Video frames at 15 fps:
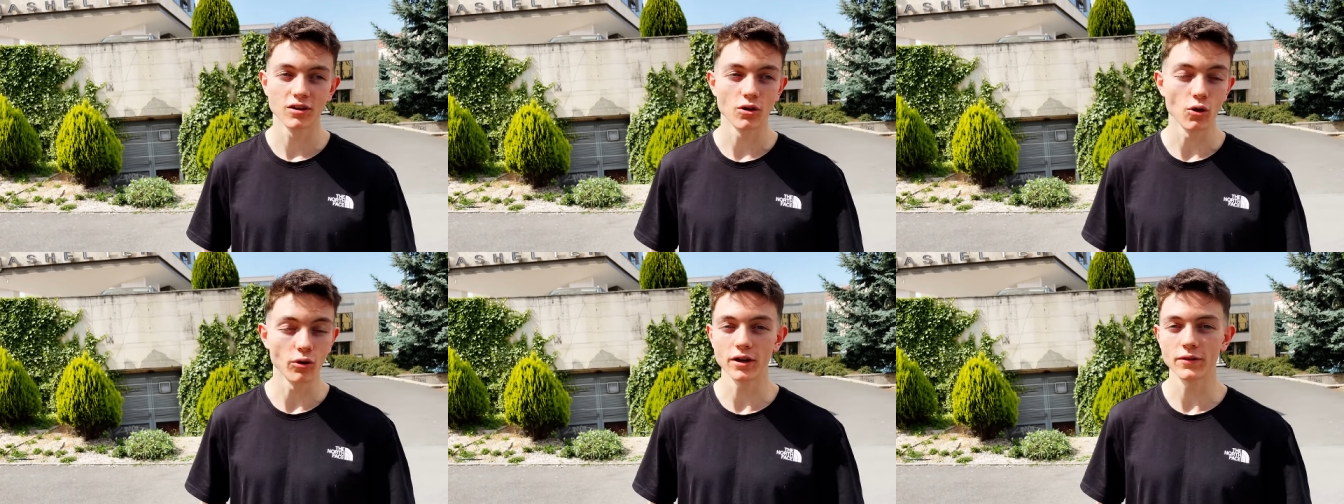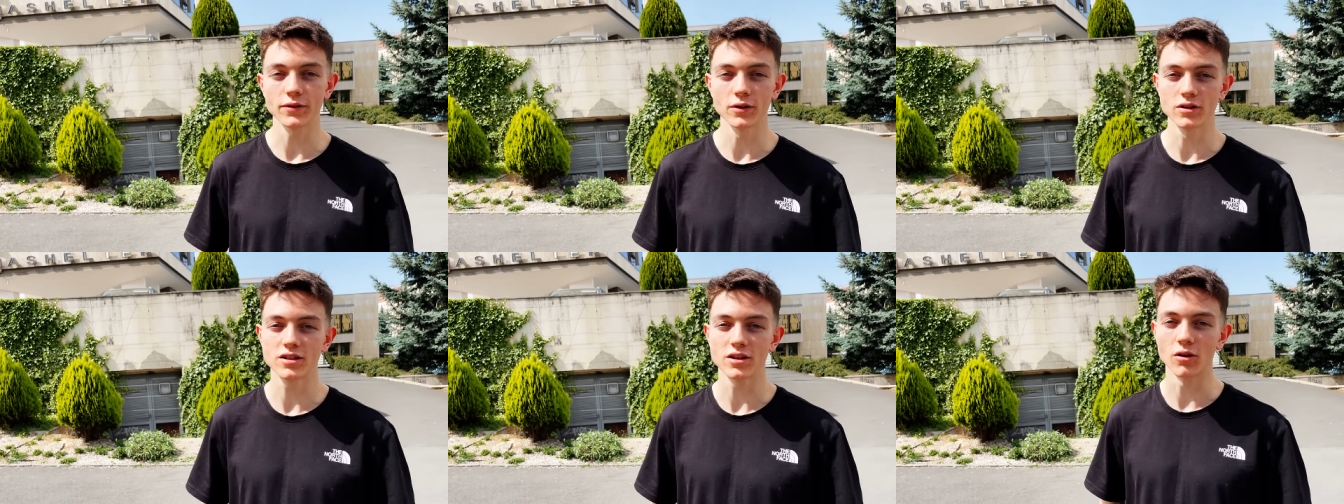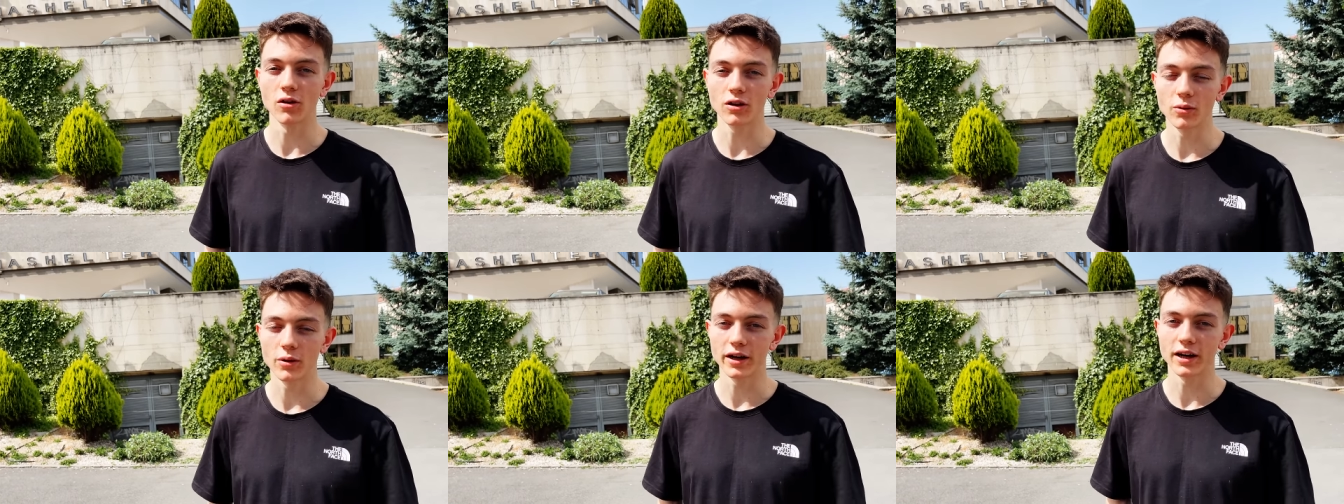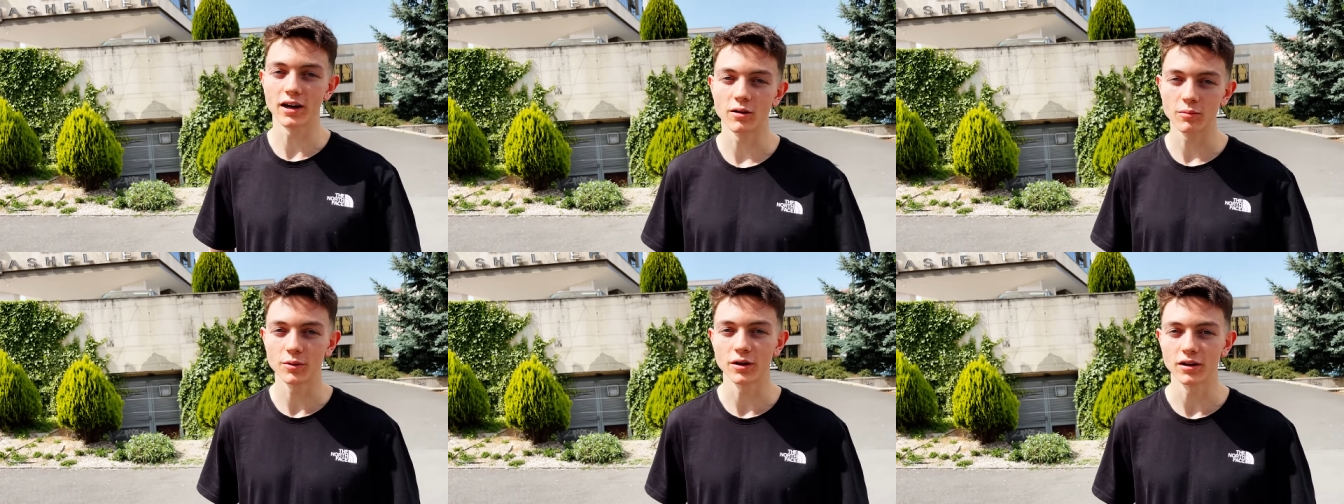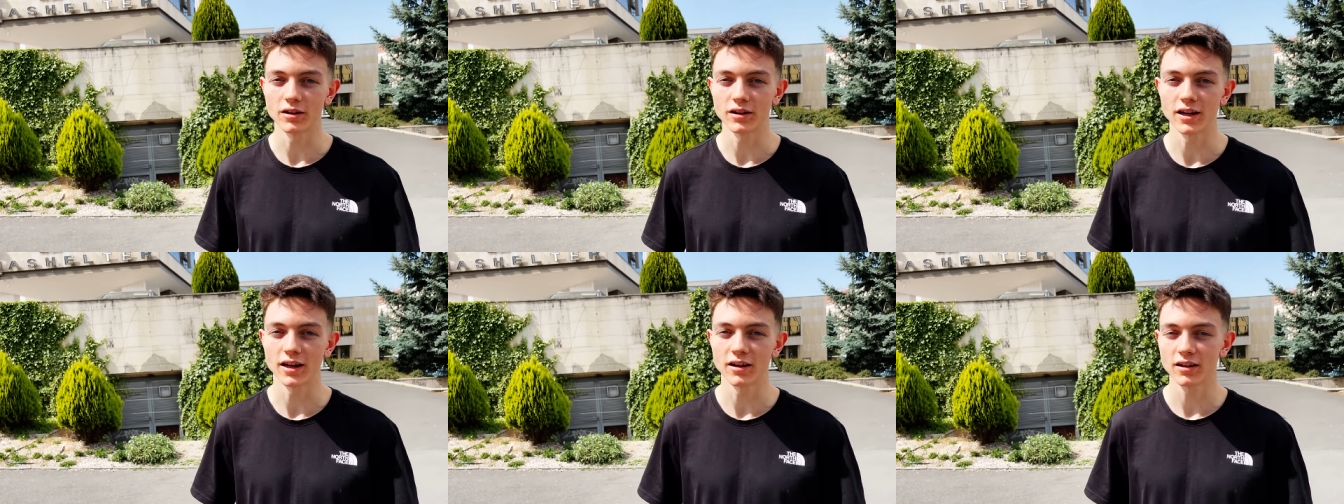already feels so long away now, but
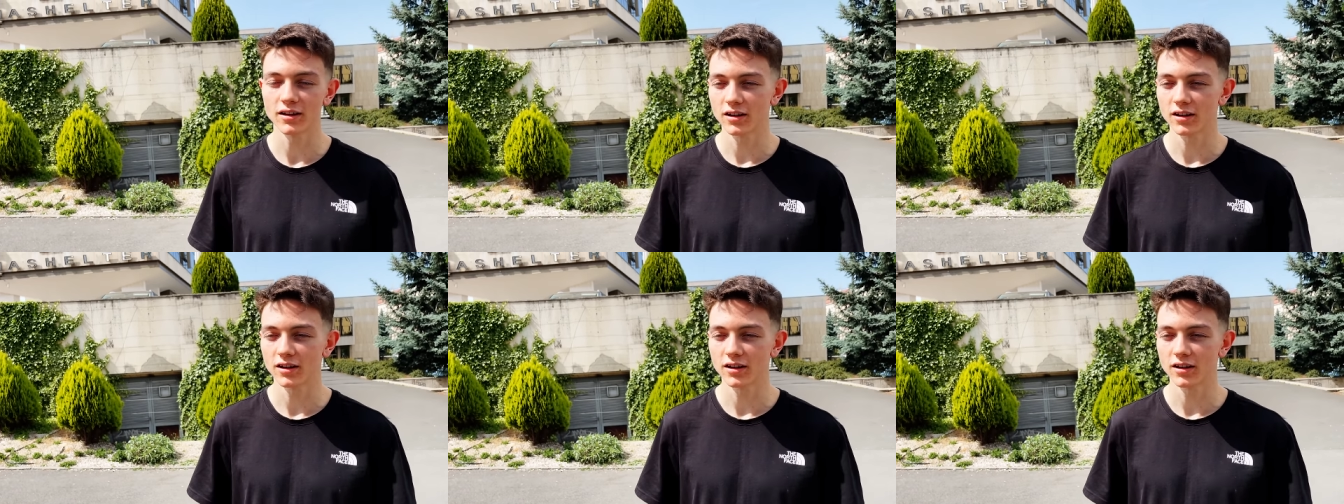yeah.